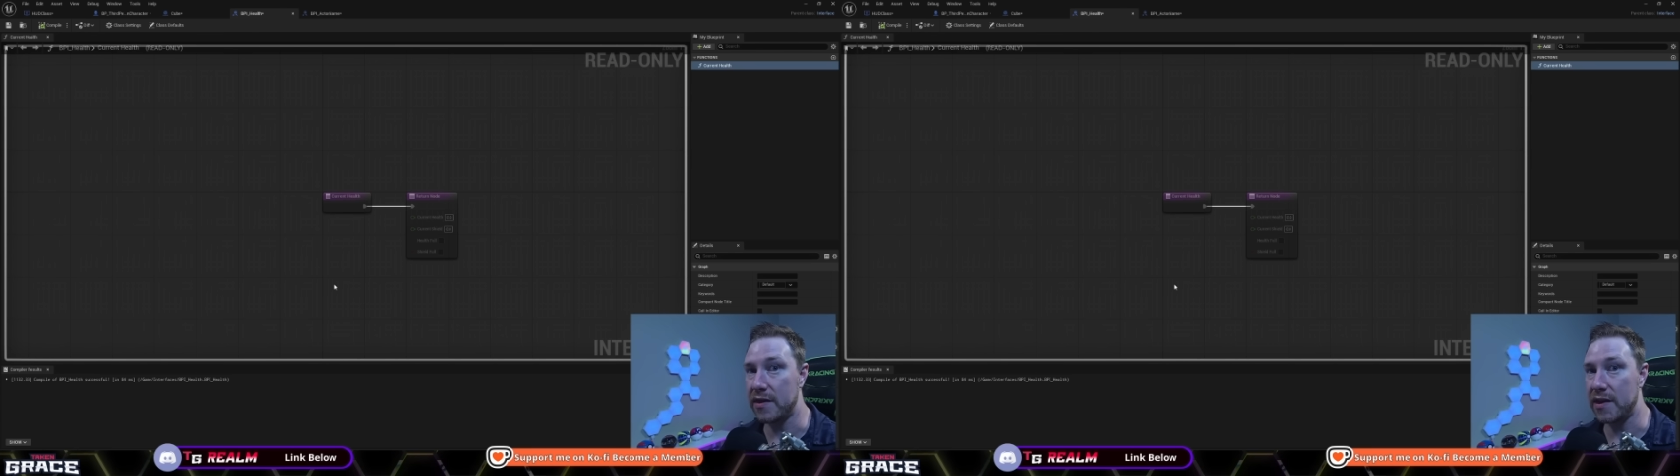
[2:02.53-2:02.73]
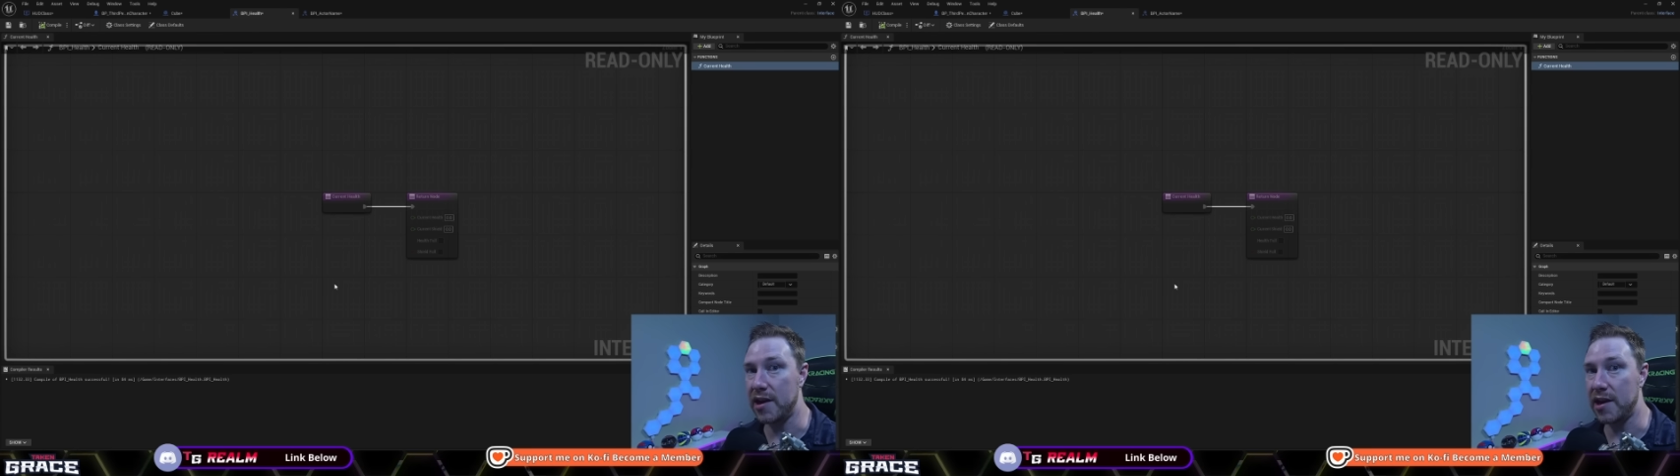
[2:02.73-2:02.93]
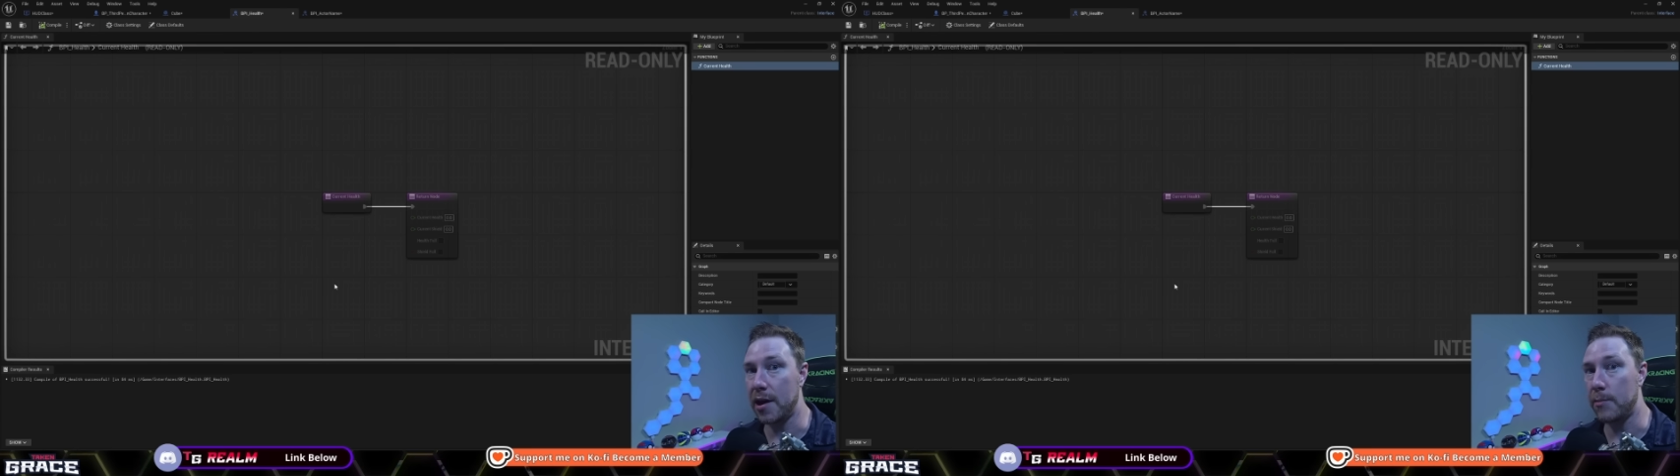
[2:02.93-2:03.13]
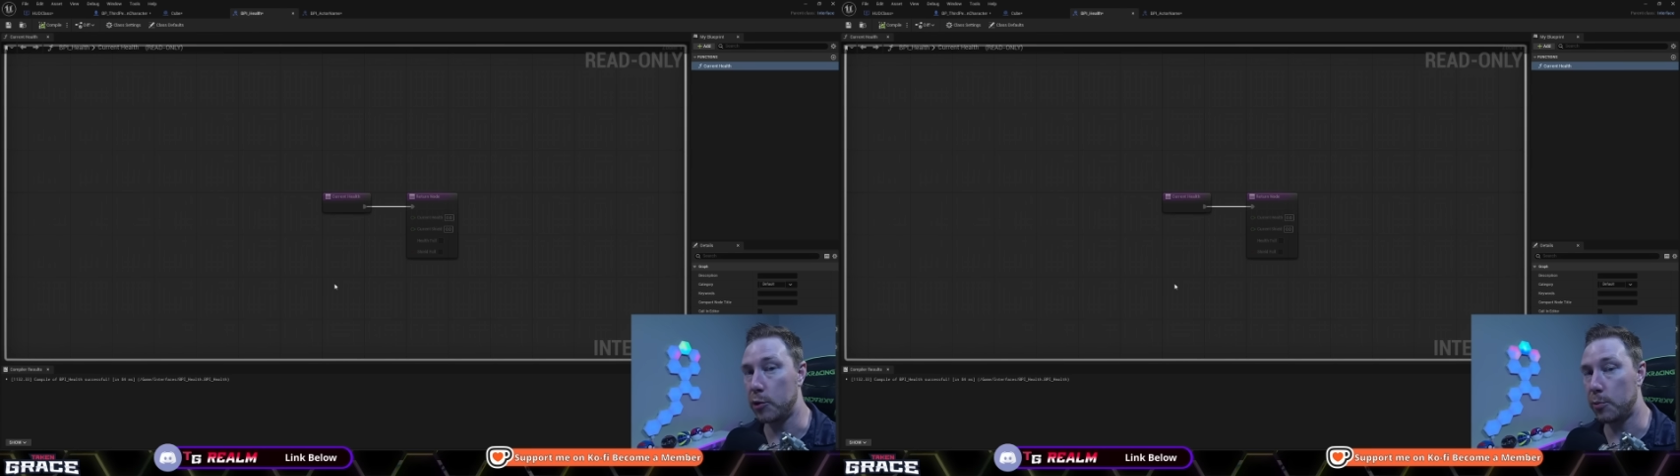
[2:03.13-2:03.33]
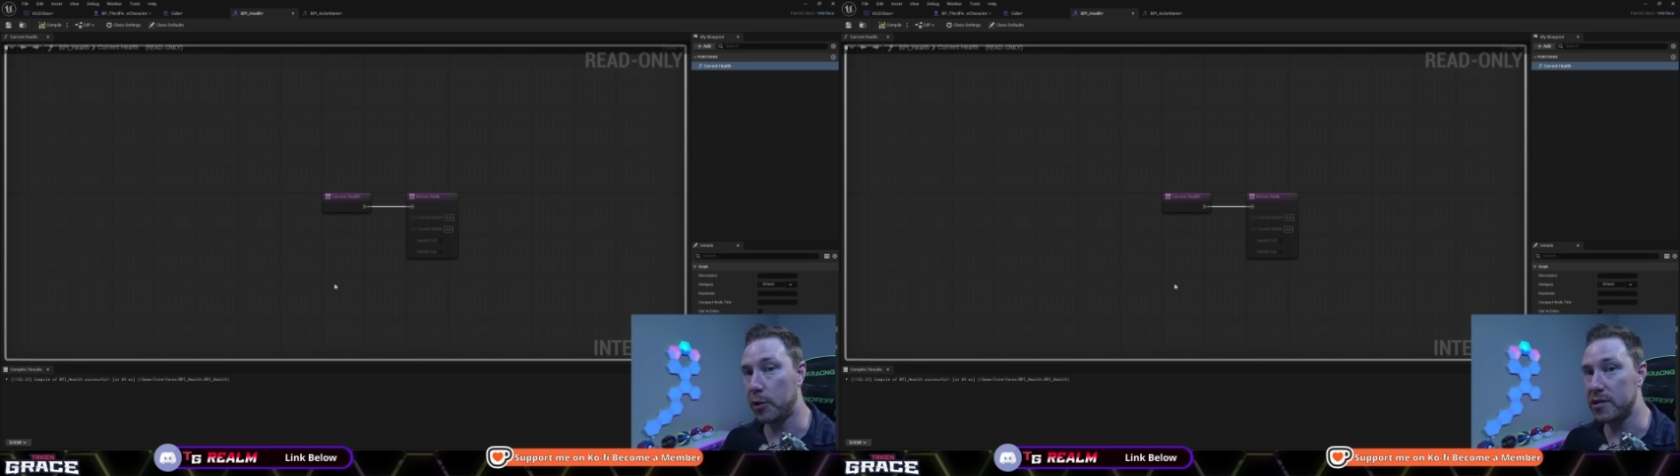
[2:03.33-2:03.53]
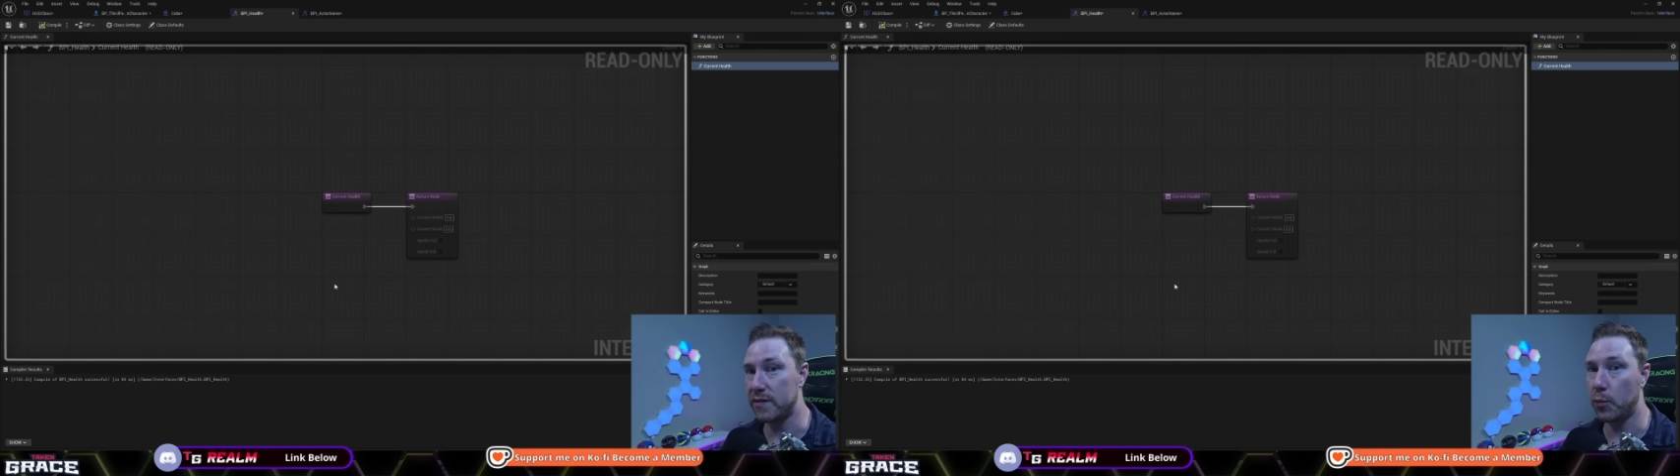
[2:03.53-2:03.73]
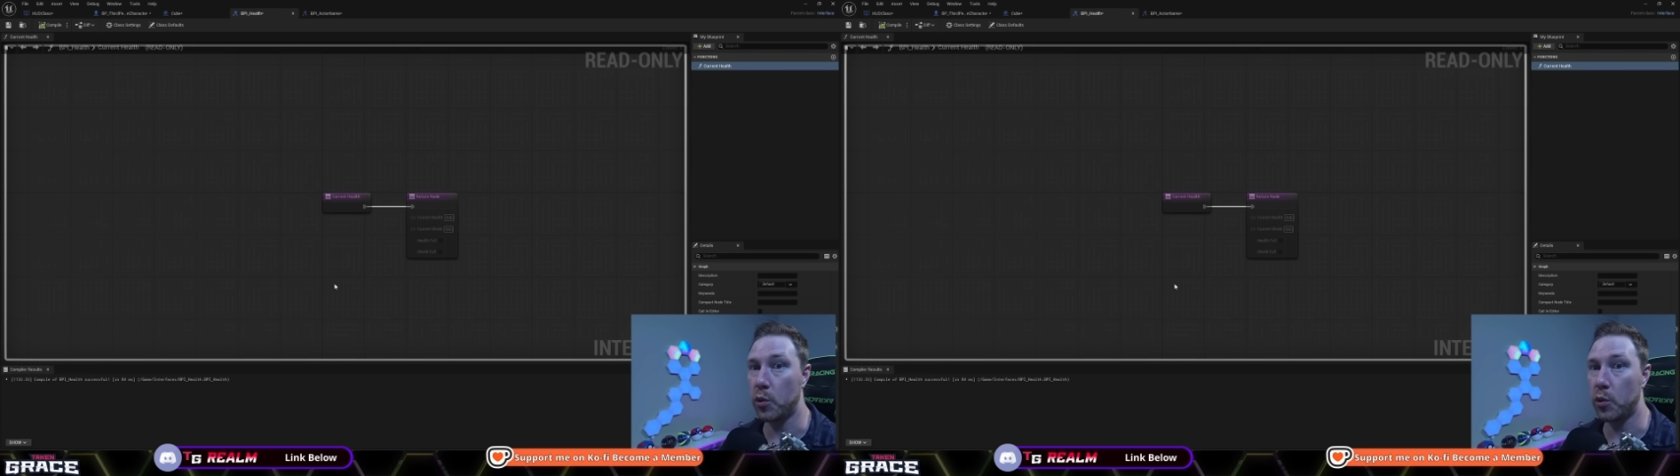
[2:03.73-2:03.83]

the blueprint